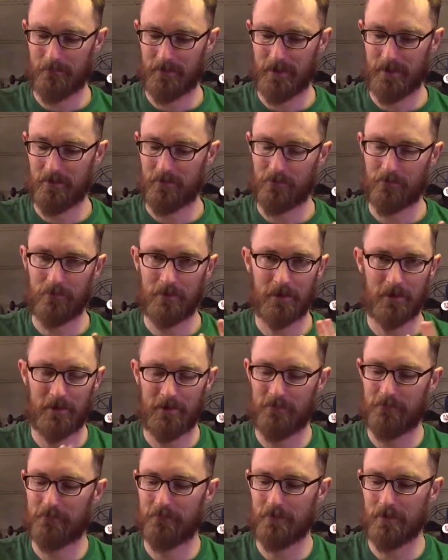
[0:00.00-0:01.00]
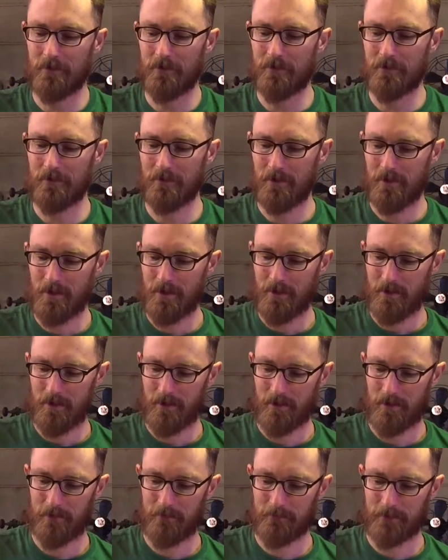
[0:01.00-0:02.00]
get a really full,
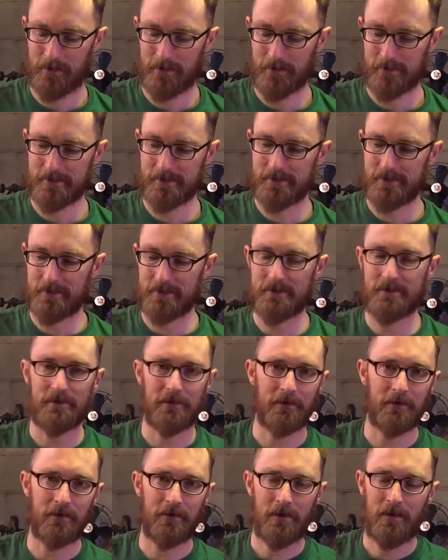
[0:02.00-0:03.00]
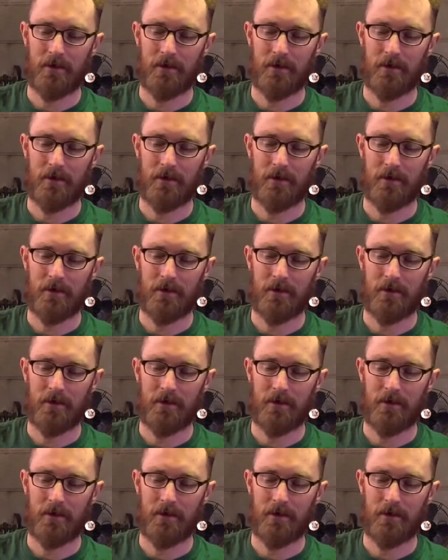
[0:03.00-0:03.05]
consistent